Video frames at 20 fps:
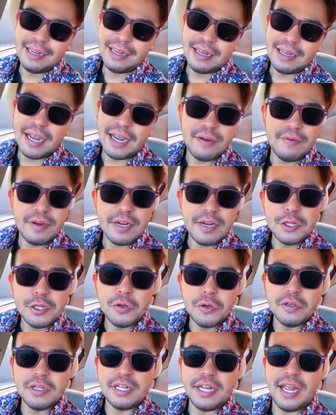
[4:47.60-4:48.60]
I really
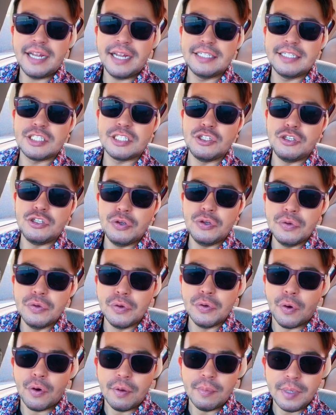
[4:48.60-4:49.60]
don't like this new
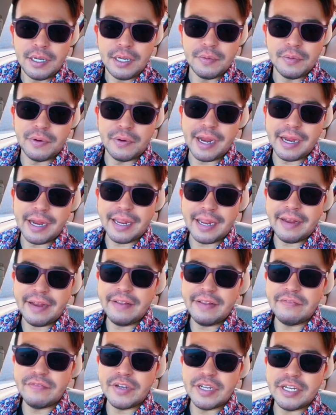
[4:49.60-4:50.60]
normal where I can't
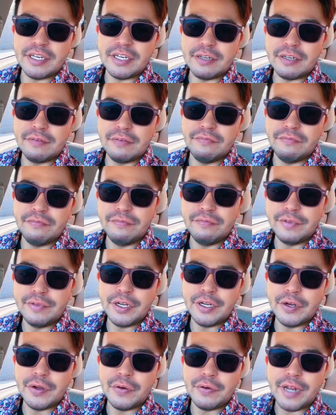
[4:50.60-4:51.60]
even, you
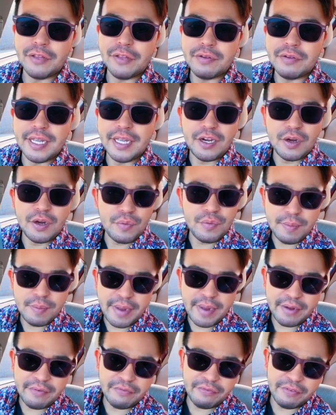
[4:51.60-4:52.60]
know, get together with
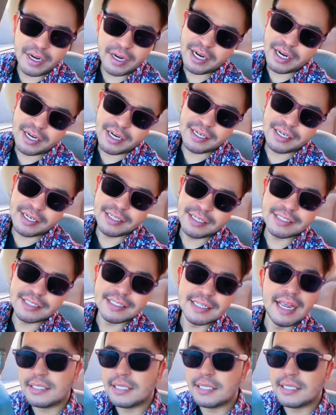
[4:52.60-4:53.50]
my friends.